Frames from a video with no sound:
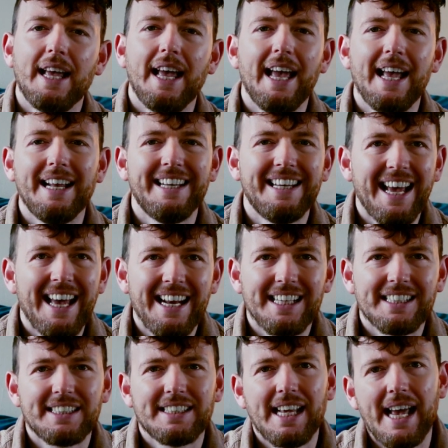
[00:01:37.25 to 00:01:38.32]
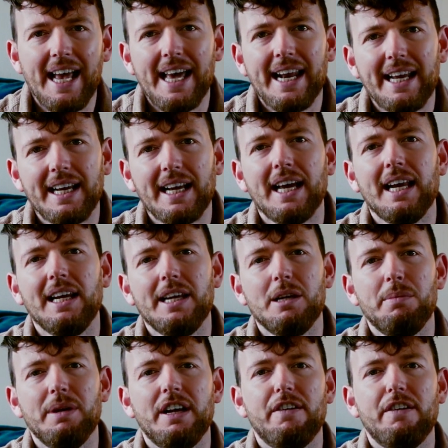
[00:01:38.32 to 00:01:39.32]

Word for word: and that is adding a little bit